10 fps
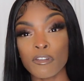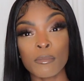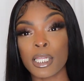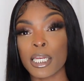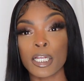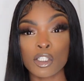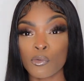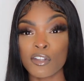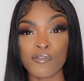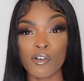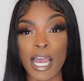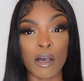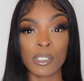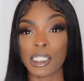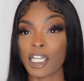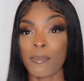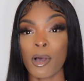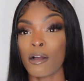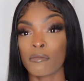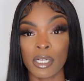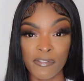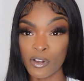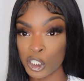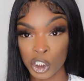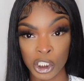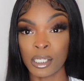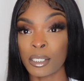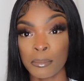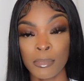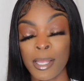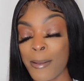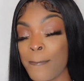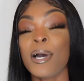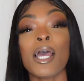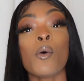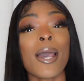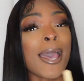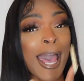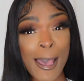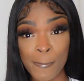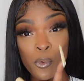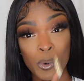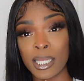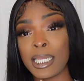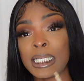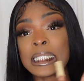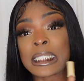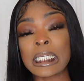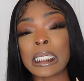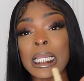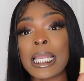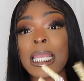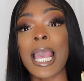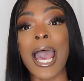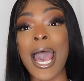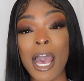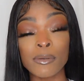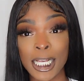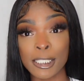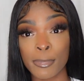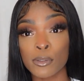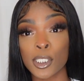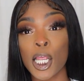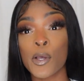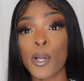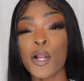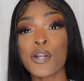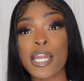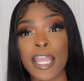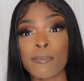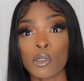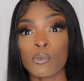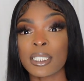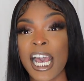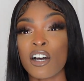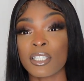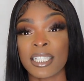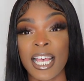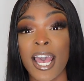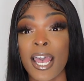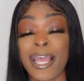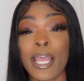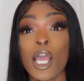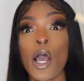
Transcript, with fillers: even been there 24 hours and I'm already fucking shit up. But what had happened was, see, how was I supposed to know her neighbor was outside